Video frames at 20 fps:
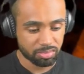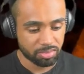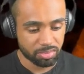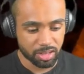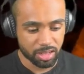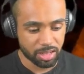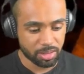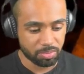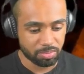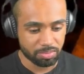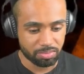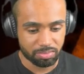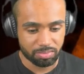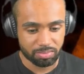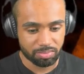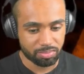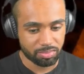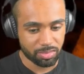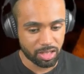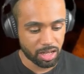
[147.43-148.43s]
And
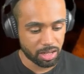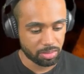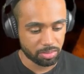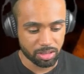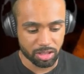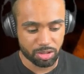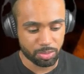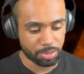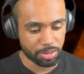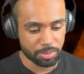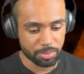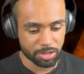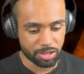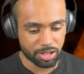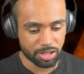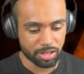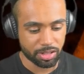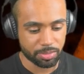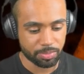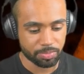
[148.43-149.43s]
yeah, that's pretty
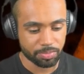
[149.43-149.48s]
much it.